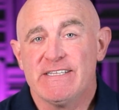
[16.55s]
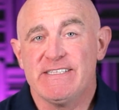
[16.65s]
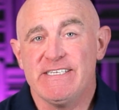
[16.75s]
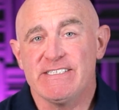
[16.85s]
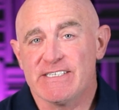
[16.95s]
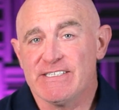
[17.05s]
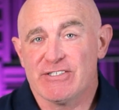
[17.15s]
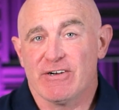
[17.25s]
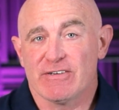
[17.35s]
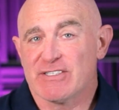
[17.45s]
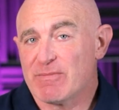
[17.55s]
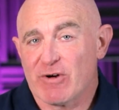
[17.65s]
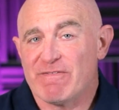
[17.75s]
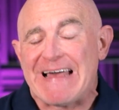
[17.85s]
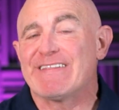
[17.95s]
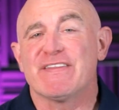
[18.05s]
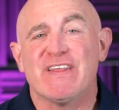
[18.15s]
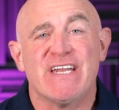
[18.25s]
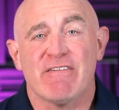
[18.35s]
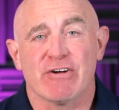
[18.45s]
these concerns are more valid
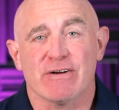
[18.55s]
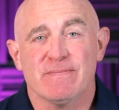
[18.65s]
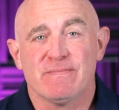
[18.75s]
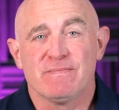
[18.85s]
than ever.